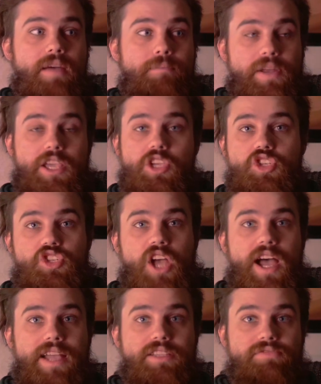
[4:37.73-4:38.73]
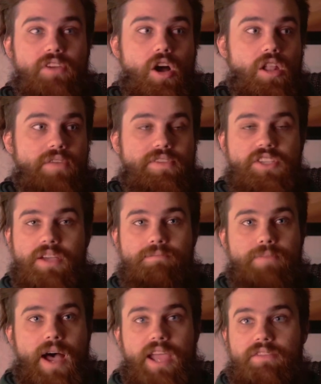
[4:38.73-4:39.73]
but he shines for all of his
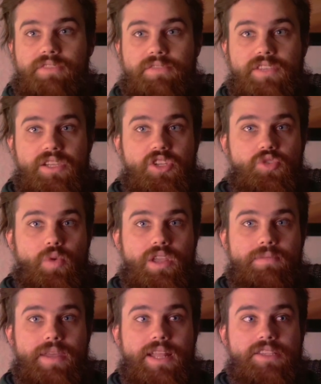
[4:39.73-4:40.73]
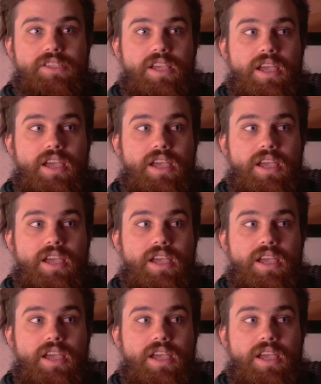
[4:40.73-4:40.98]
combined 15 to 20 minutes,